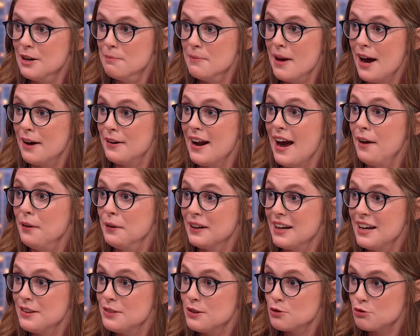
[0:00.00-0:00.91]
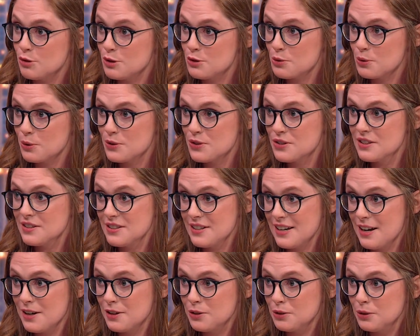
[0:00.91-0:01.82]
um, how to allocate these resources
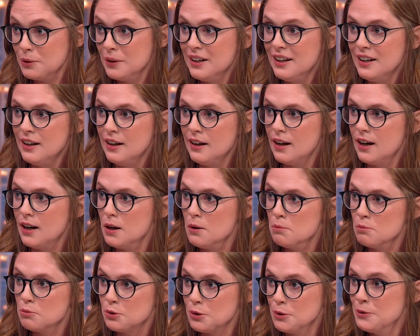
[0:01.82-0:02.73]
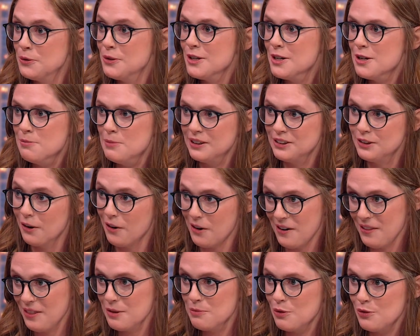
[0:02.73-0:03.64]
and how to um, prune them and
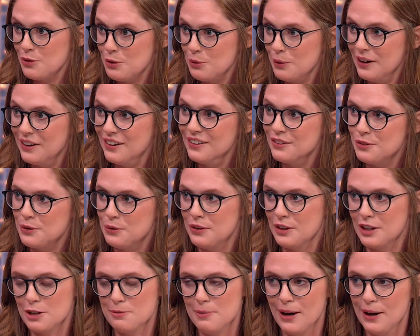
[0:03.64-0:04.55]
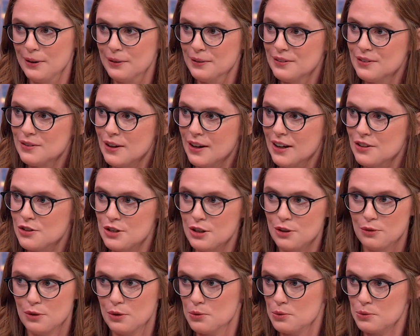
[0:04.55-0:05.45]
garden them, if you will, if you think about uh,
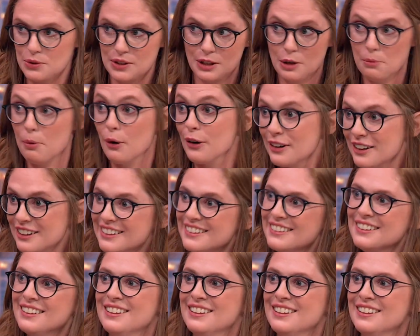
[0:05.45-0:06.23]
shared resources like a park.